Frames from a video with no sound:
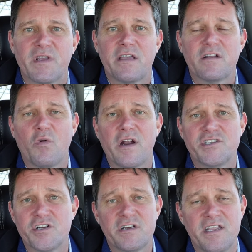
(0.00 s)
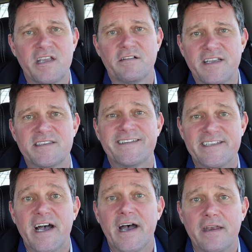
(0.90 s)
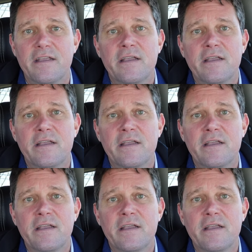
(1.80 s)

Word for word: In other words, your deal isn't done.